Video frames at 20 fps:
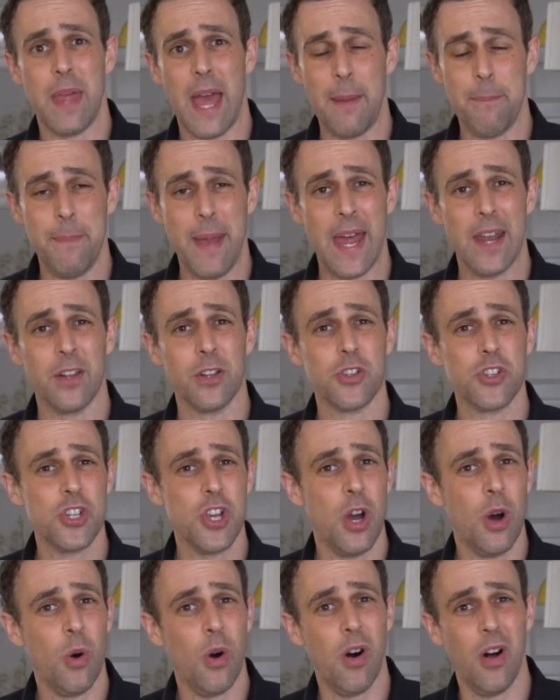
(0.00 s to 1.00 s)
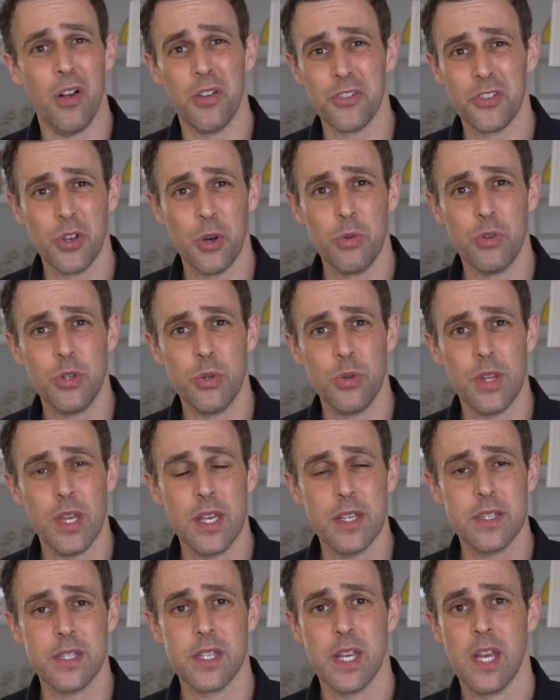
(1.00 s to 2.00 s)
That Pedal Show also do
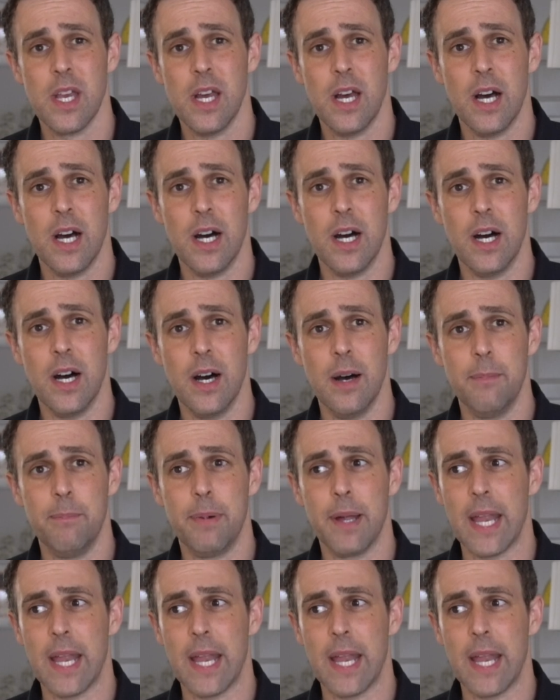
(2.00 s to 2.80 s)
this uh,